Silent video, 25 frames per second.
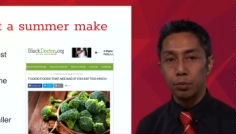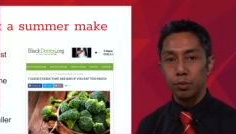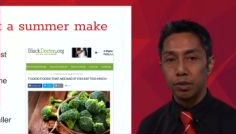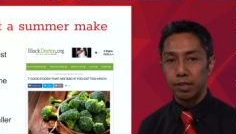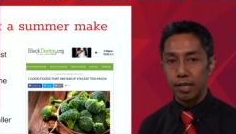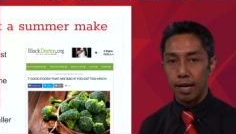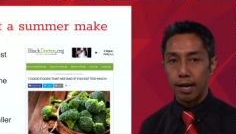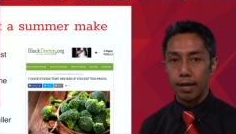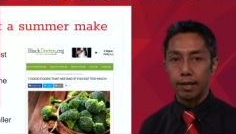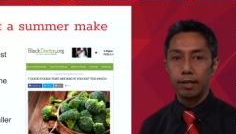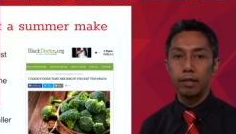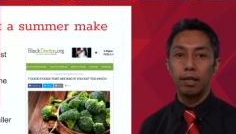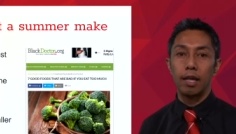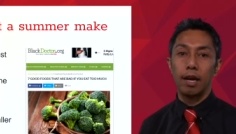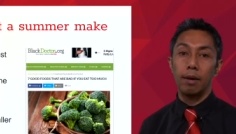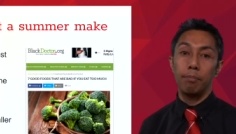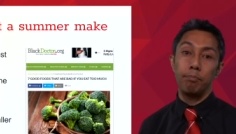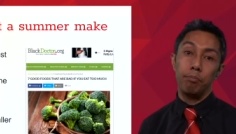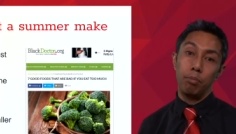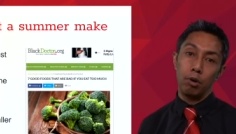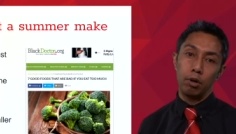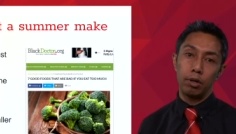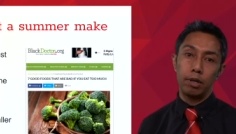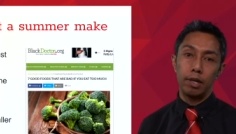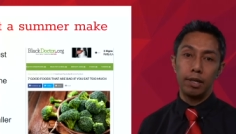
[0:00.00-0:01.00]
saying that
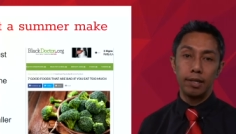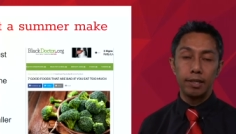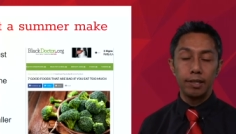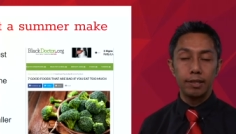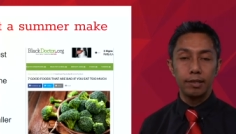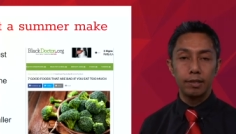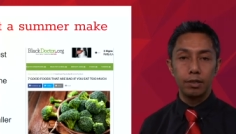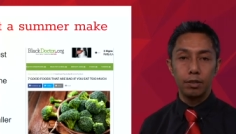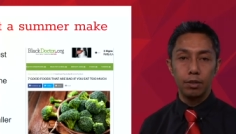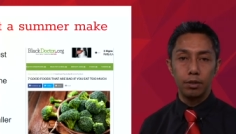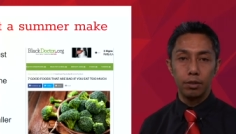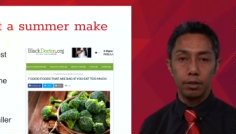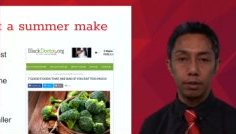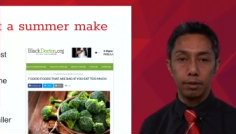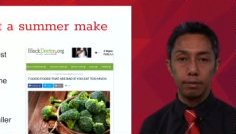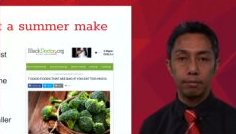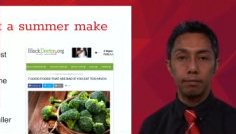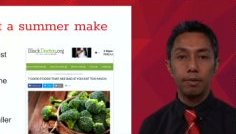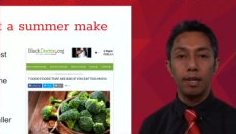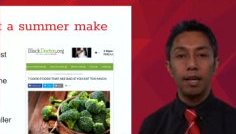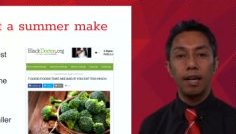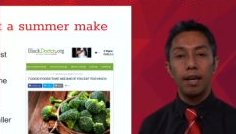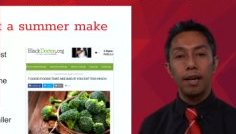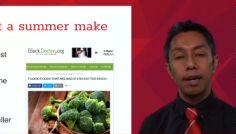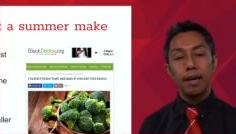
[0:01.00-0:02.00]
broccoli is good.
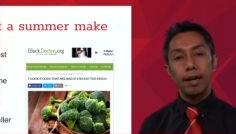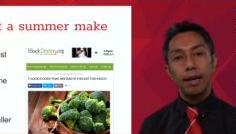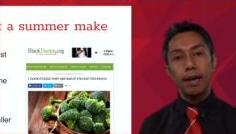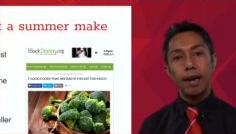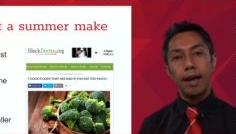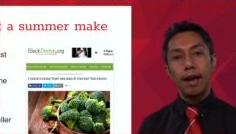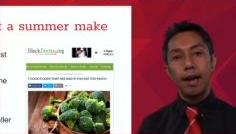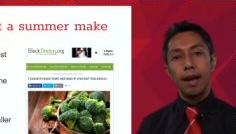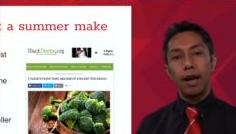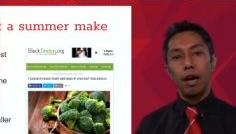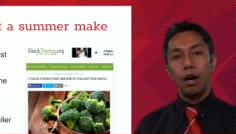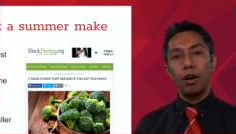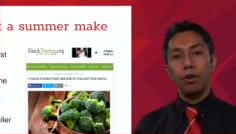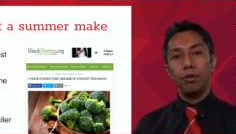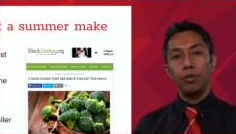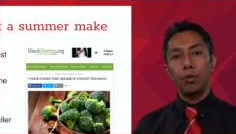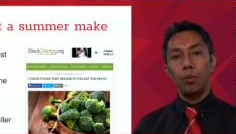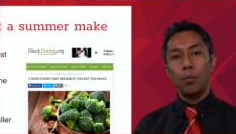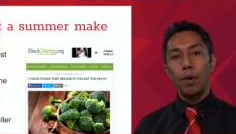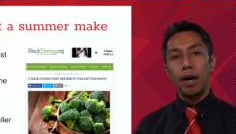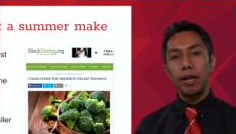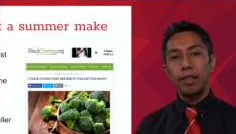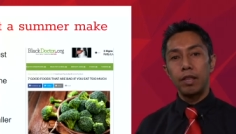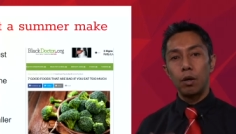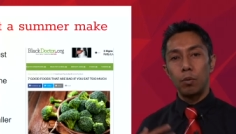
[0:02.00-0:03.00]
Now, the
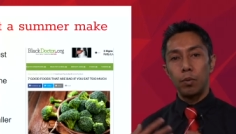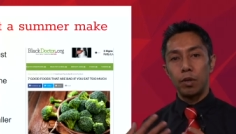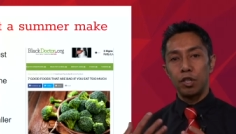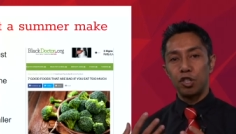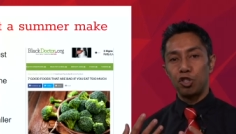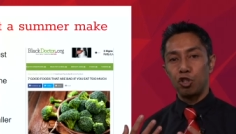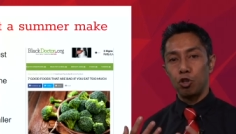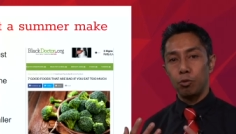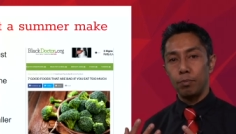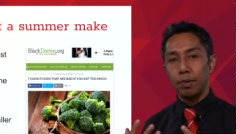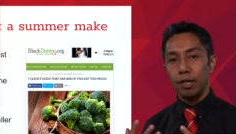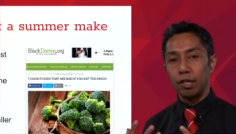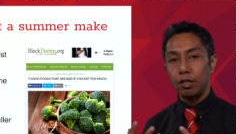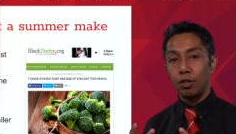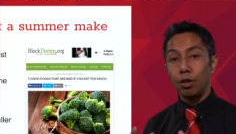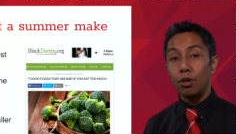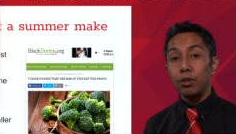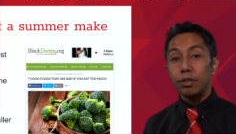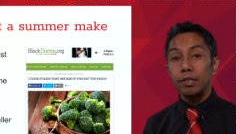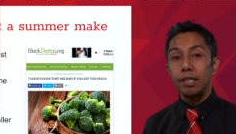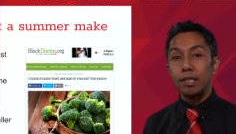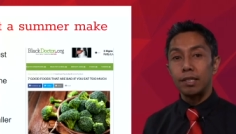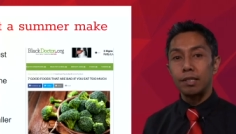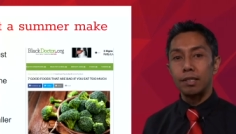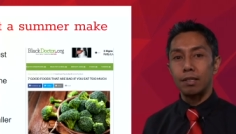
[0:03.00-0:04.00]
way that we should be
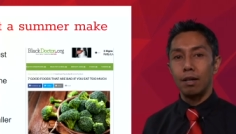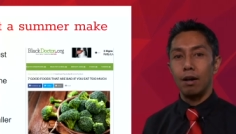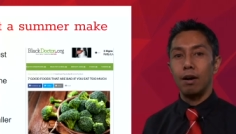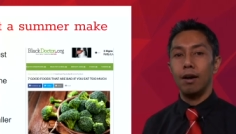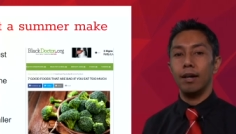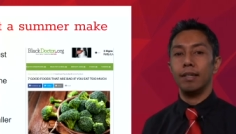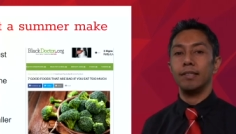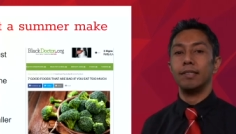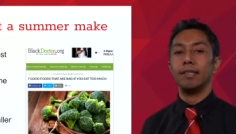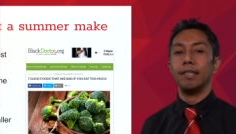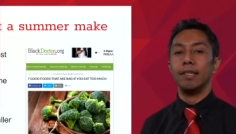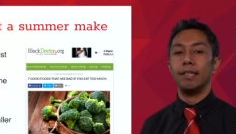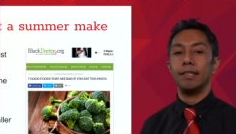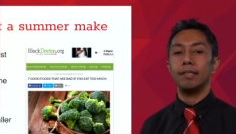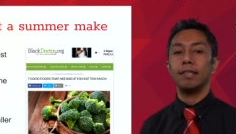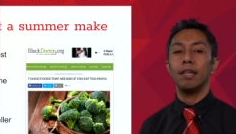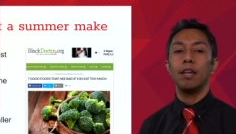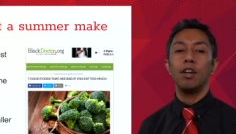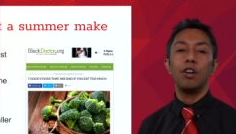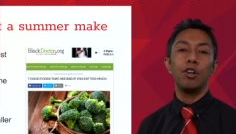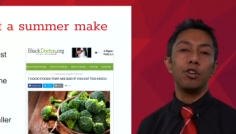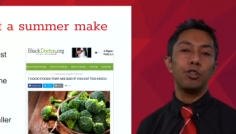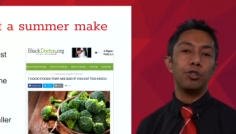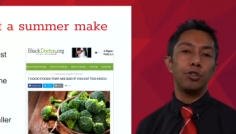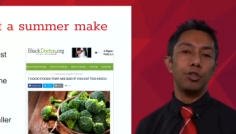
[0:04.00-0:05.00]
using science is
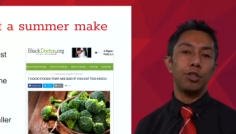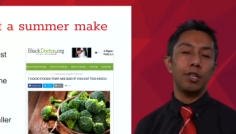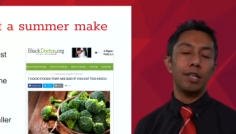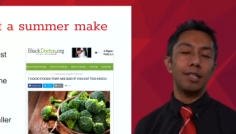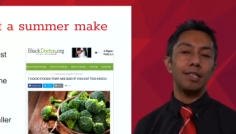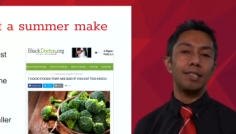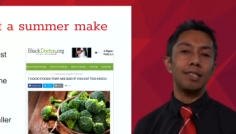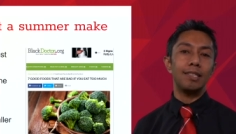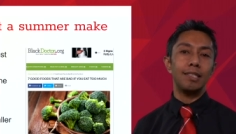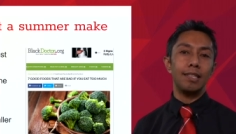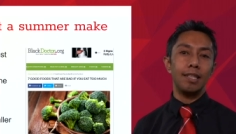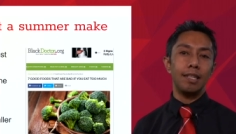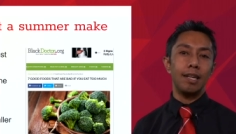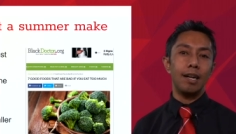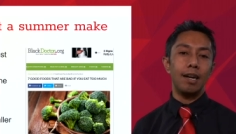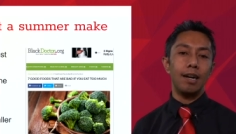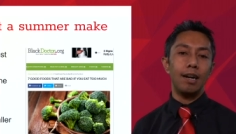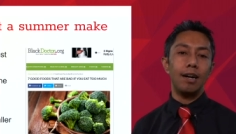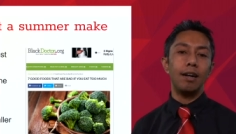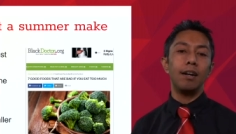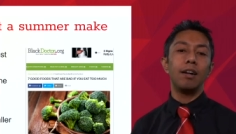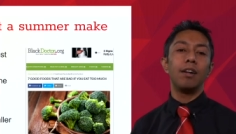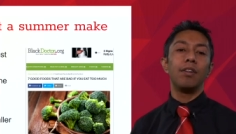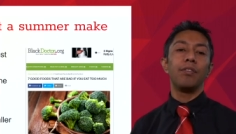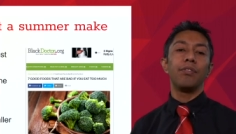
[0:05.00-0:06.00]
to consider
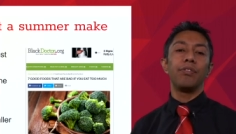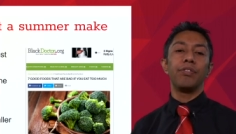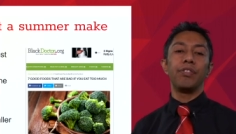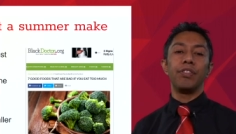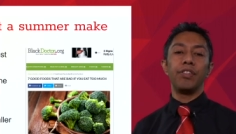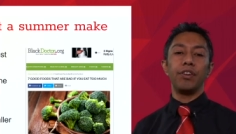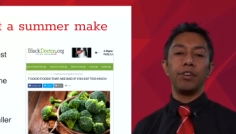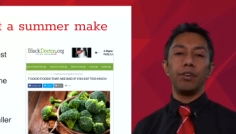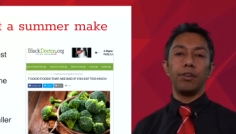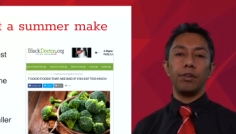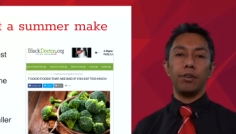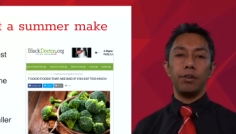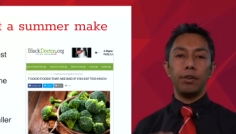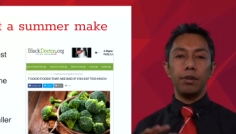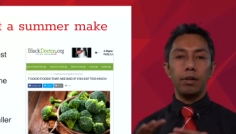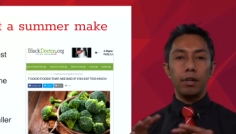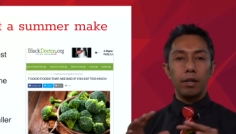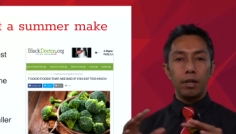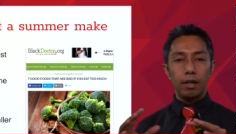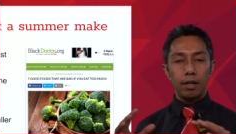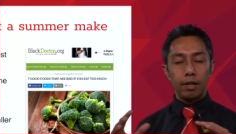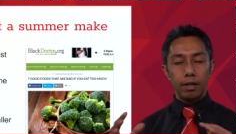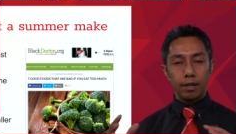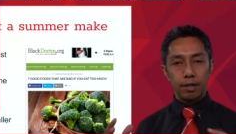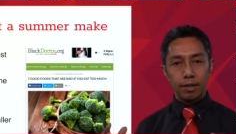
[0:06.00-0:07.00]
the,
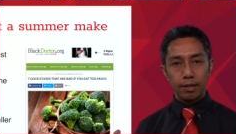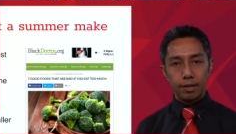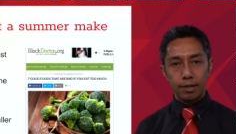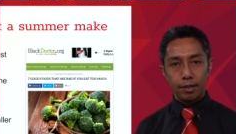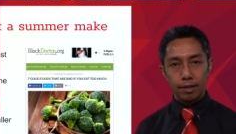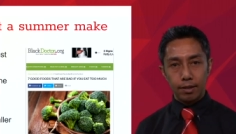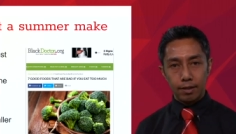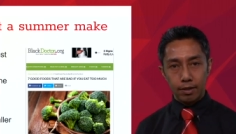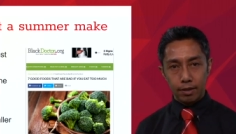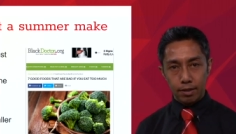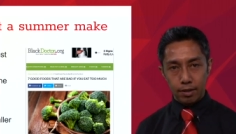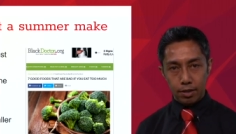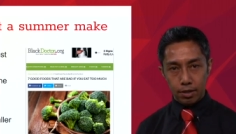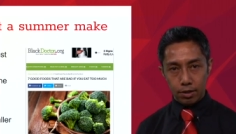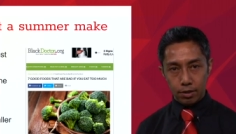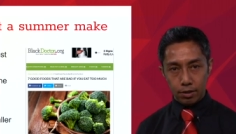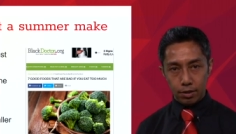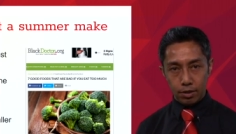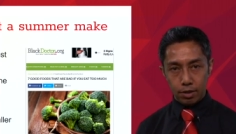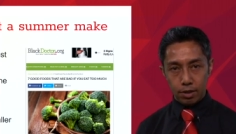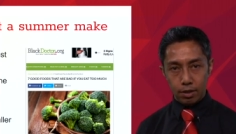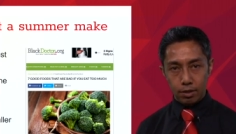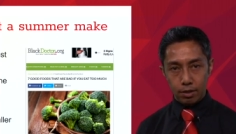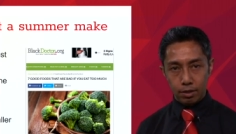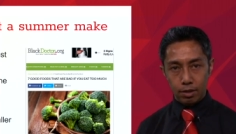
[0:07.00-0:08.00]
the,
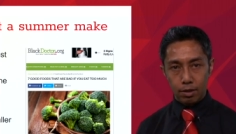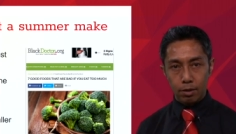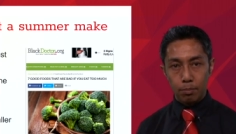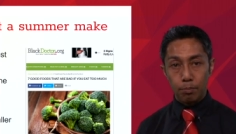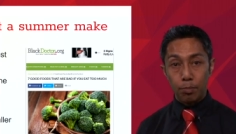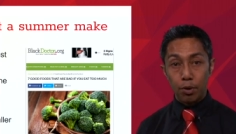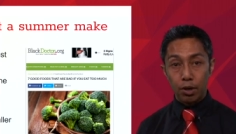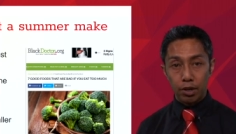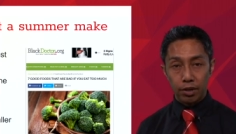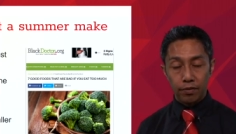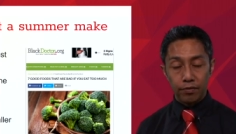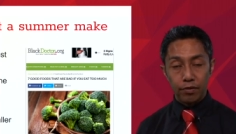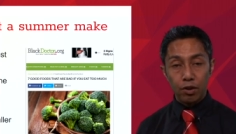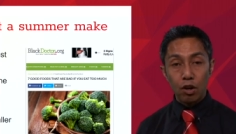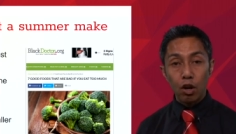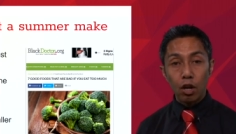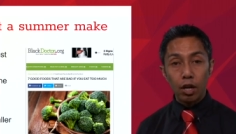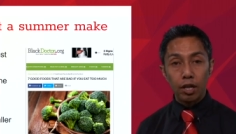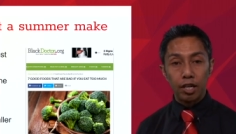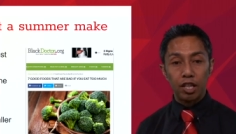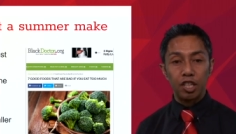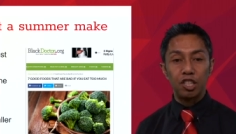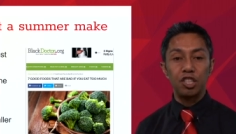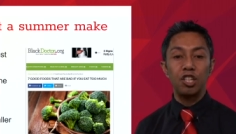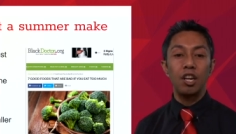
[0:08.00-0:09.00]
the, the body of
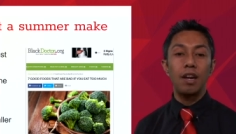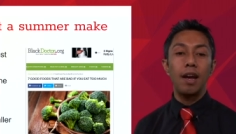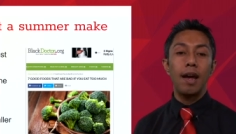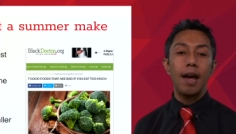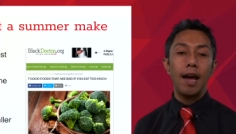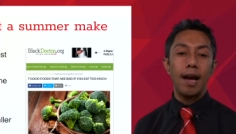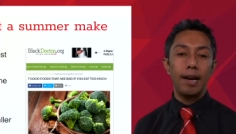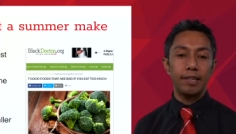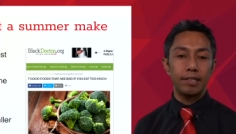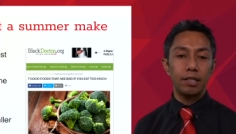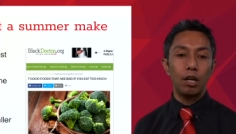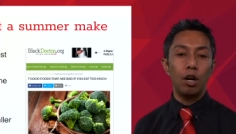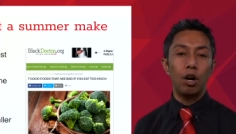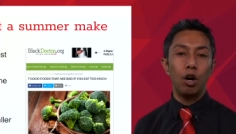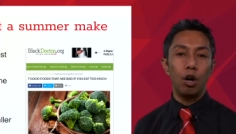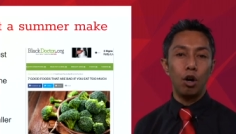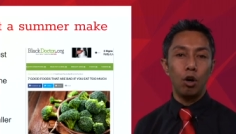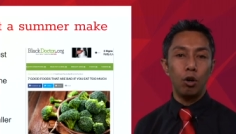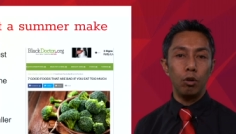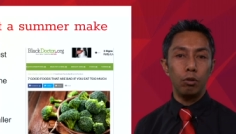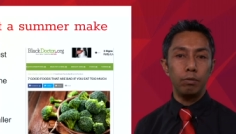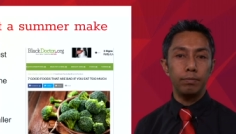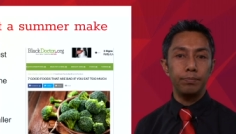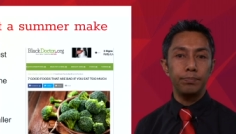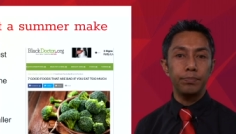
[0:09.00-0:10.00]
knowledge as a
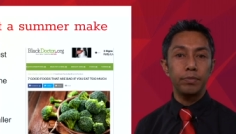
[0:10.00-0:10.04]
whole.